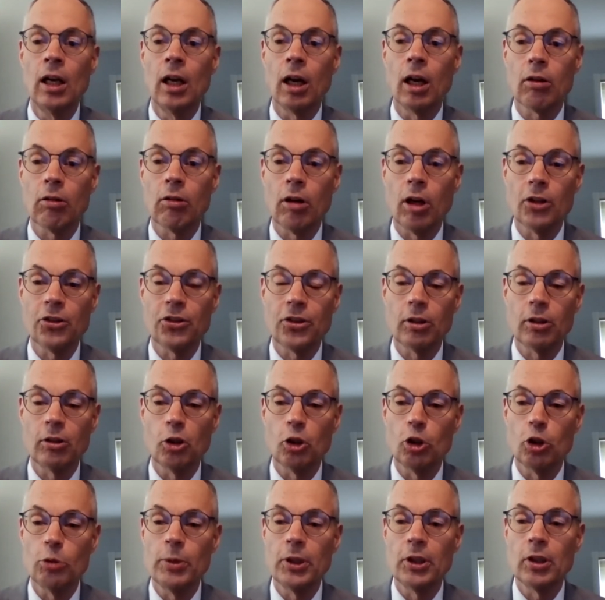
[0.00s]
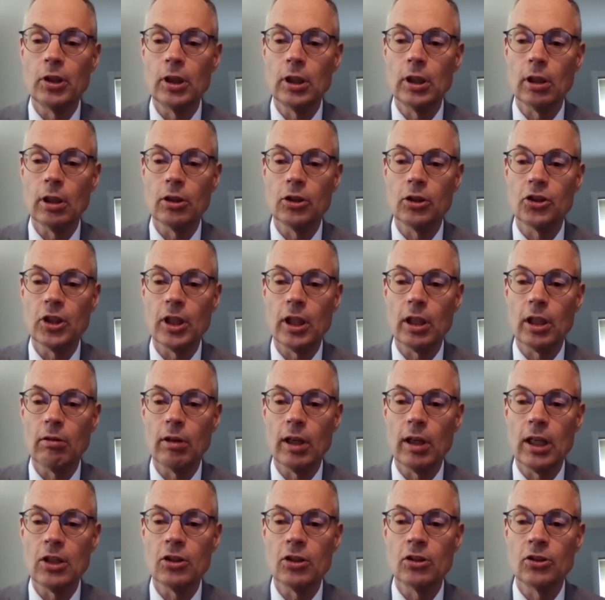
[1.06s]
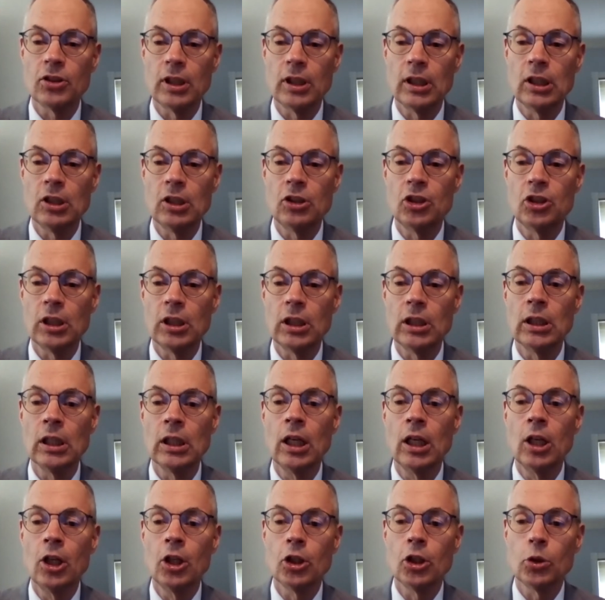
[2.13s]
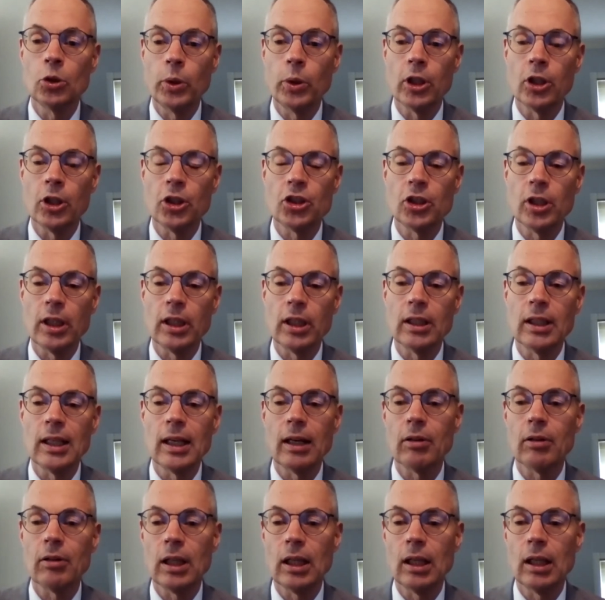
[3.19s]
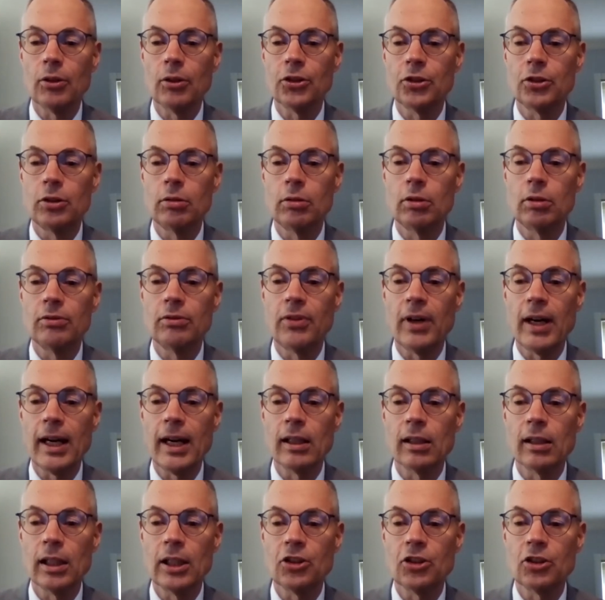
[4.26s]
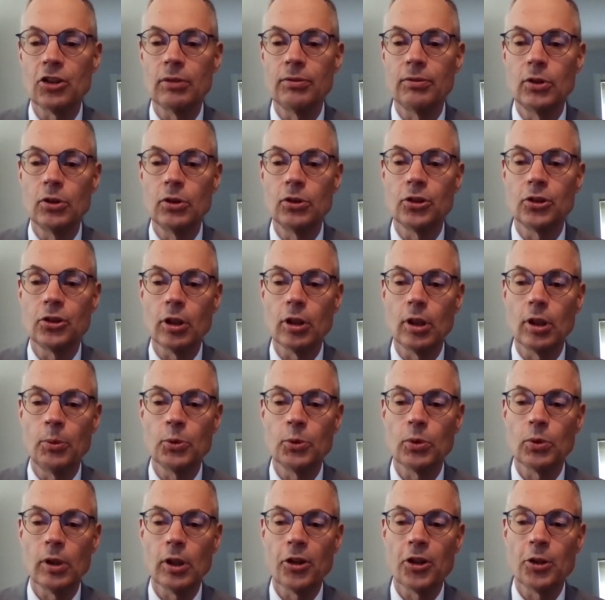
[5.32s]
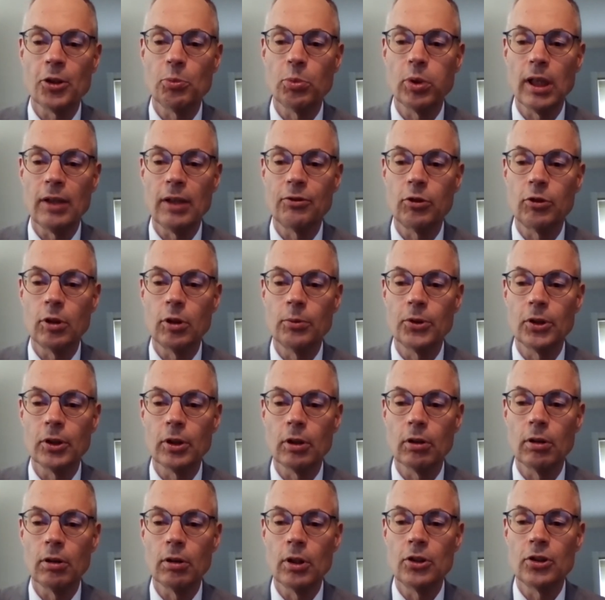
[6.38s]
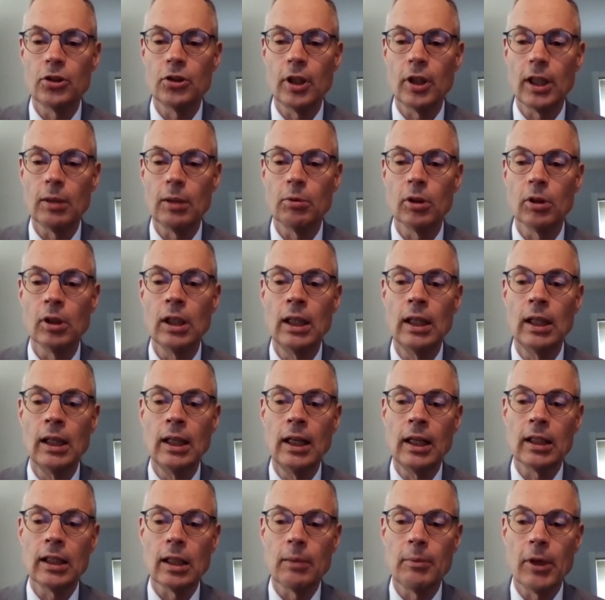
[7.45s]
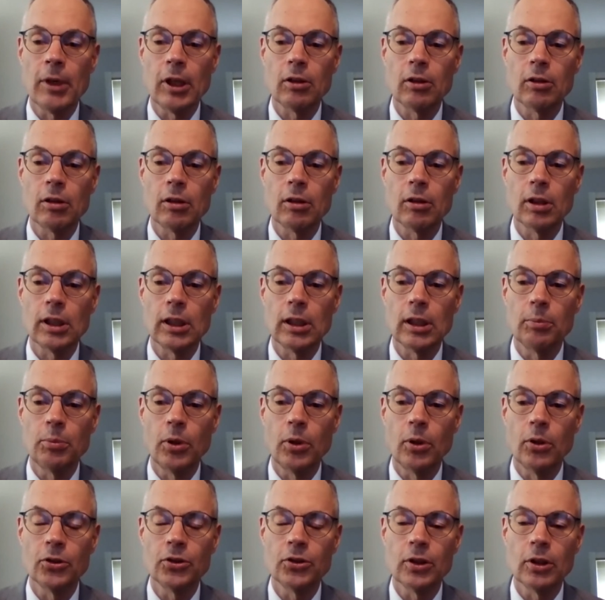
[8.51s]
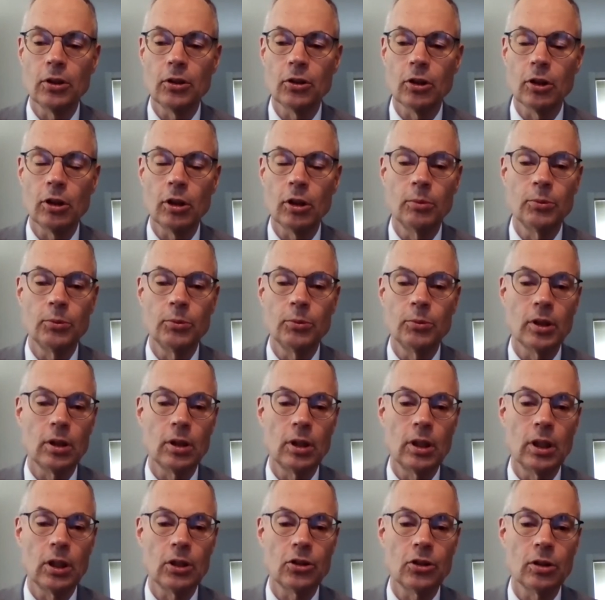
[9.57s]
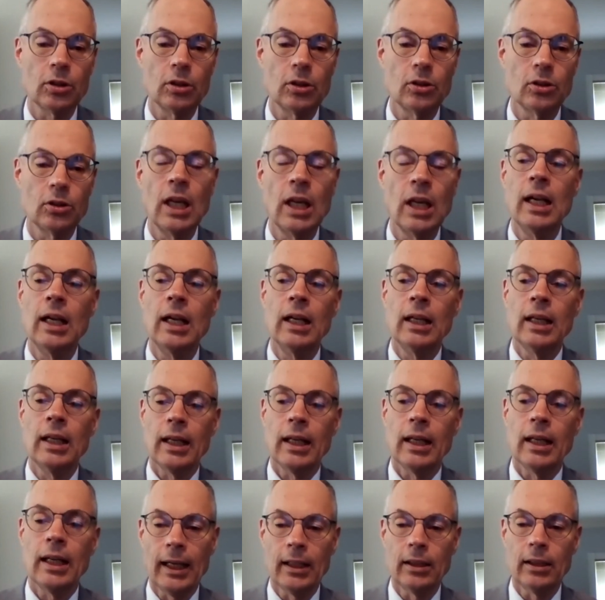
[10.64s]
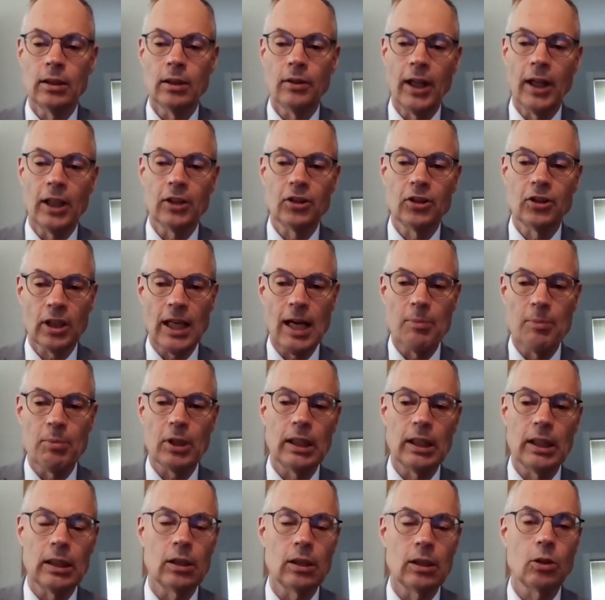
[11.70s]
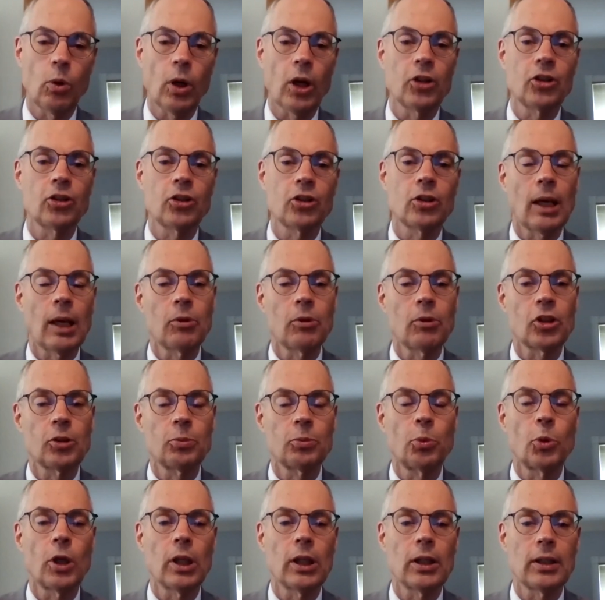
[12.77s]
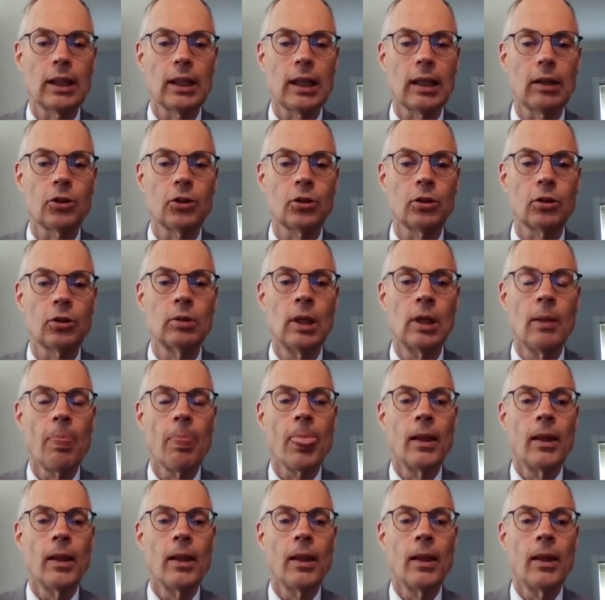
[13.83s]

across the globe into younger generations, e.g. Twitter shutting down accounts due to violation of user terms while other platforms encourage, enable, diametrically opposing terms and conditions? And that's a complicated question. I would just boil it down to,